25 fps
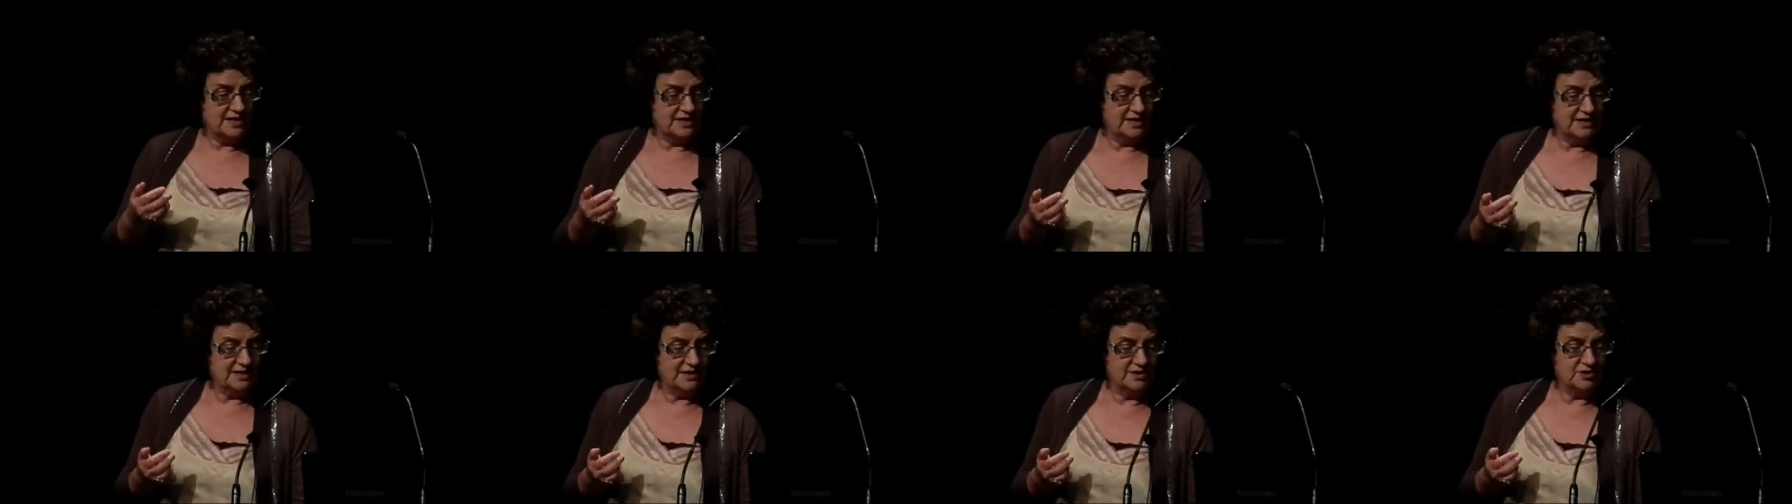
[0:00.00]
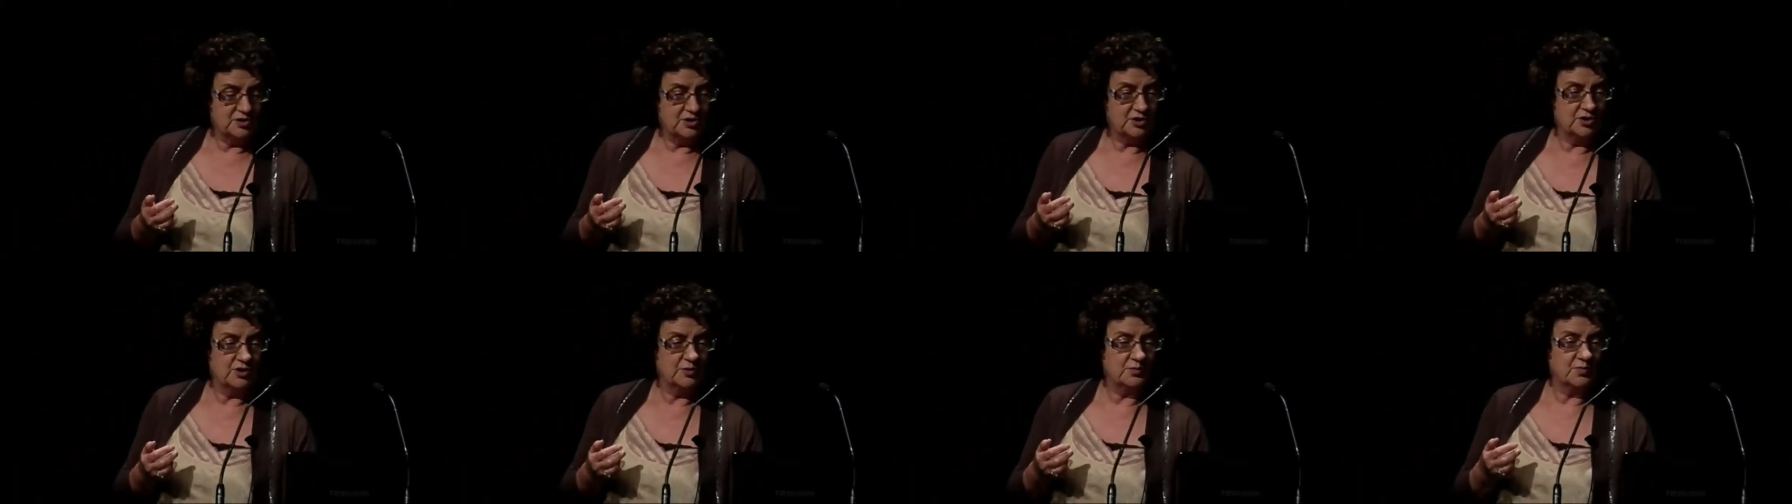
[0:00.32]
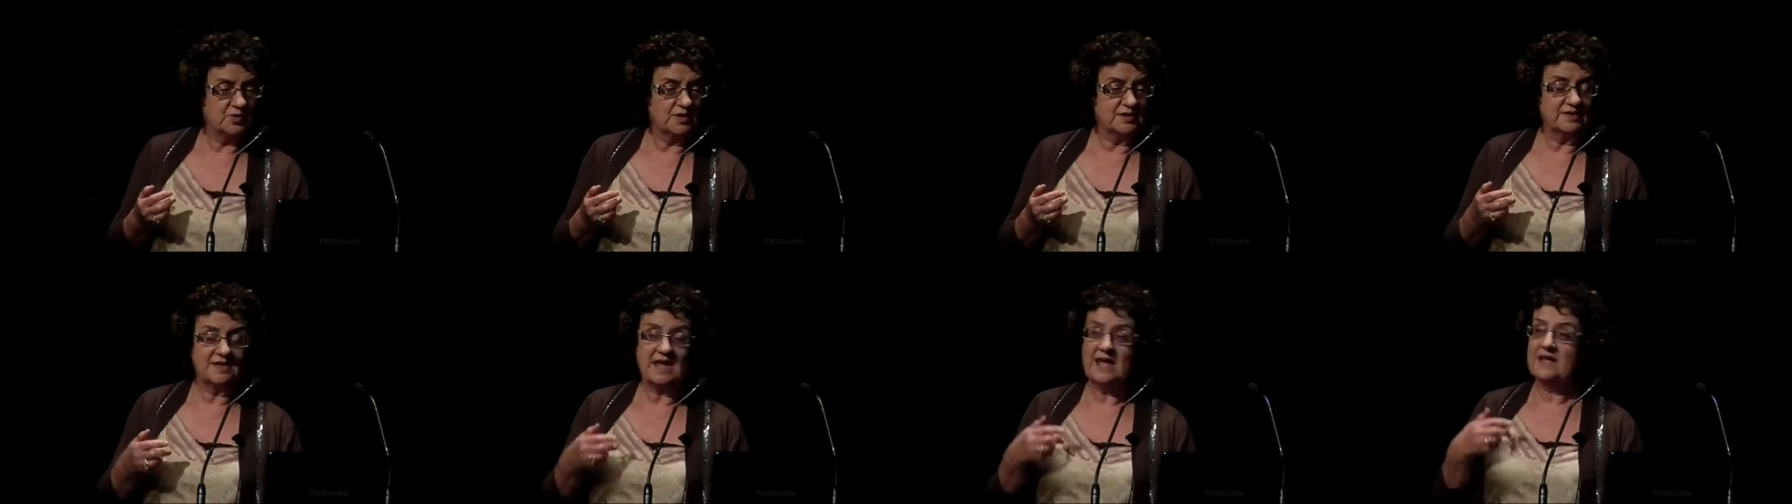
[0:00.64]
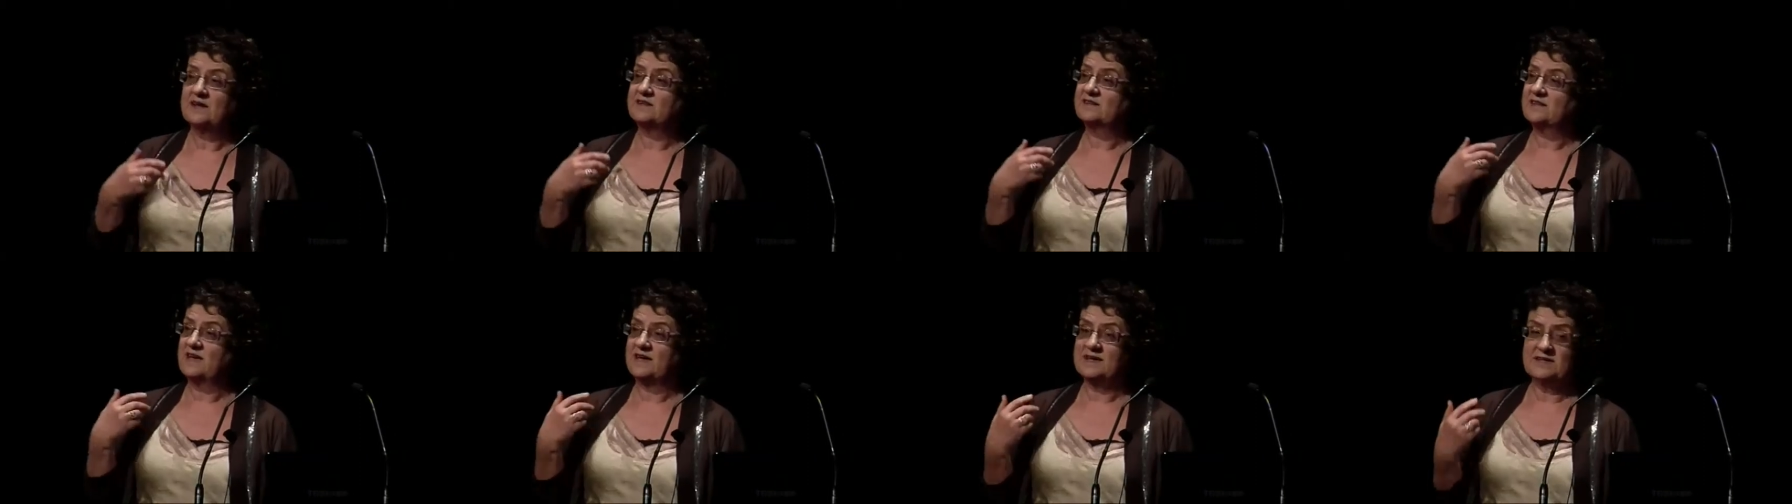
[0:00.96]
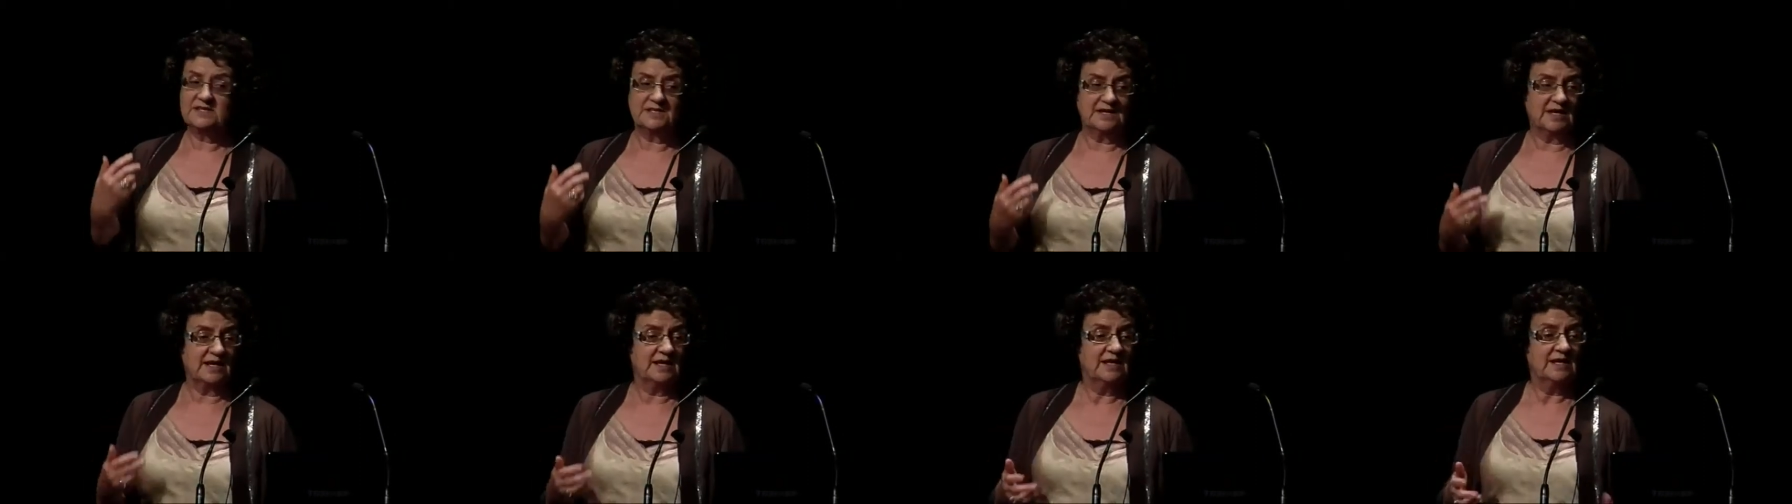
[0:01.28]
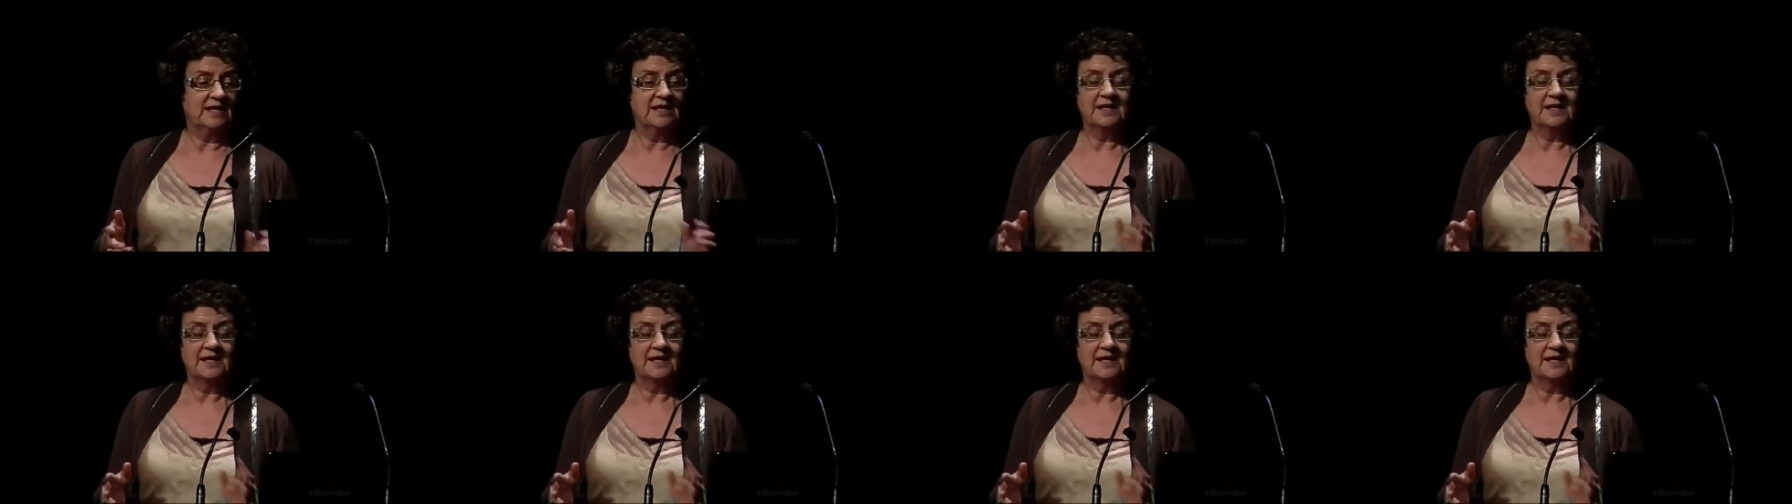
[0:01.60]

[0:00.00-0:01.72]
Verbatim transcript: and interpret that data